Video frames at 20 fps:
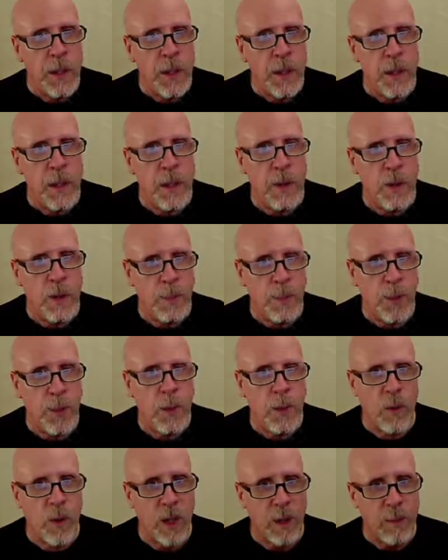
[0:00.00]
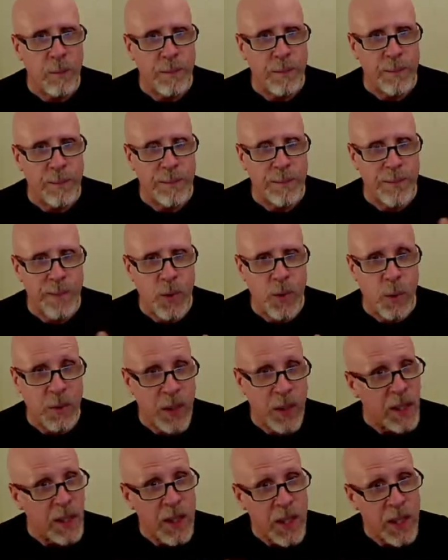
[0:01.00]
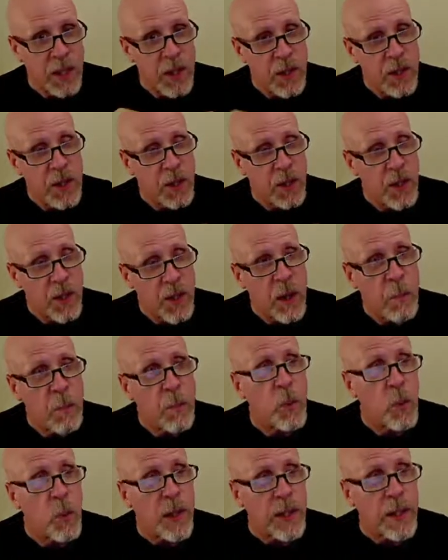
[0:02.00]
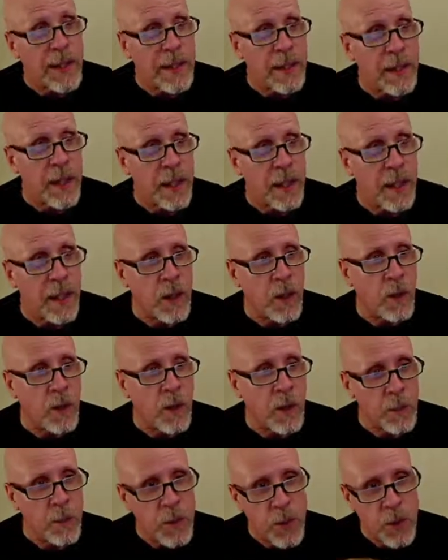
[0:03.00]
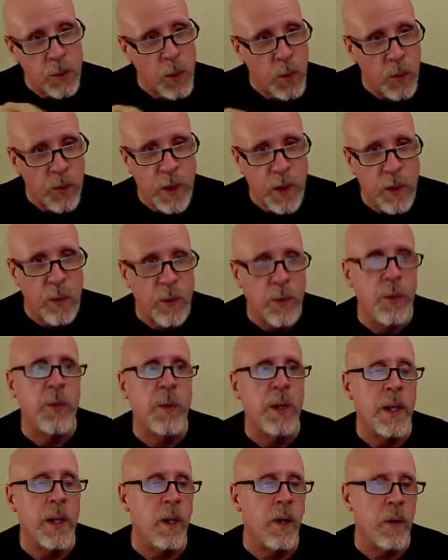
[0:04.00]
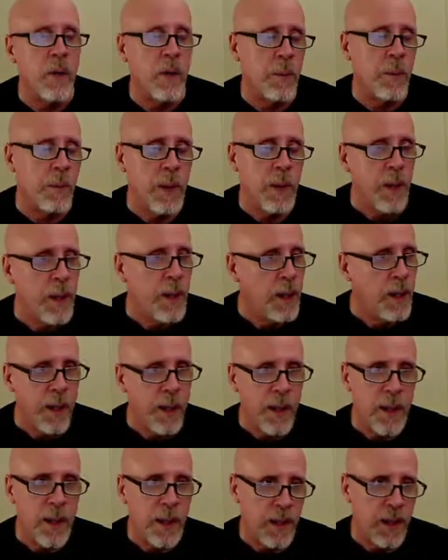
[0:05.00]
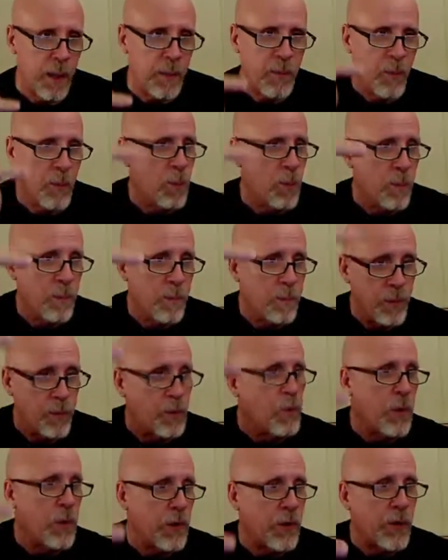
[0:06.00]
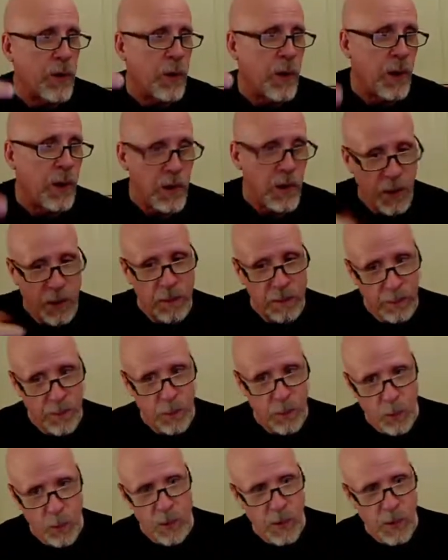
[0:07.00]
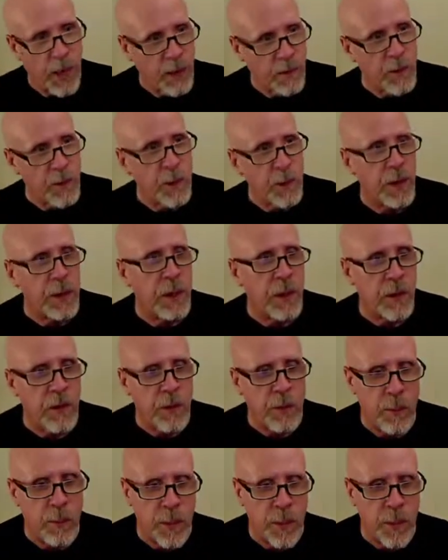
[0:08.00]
your program sort of exists at some point in that algorithm. It's moving through the algorithm, except for before it starts and, of course, after it ends.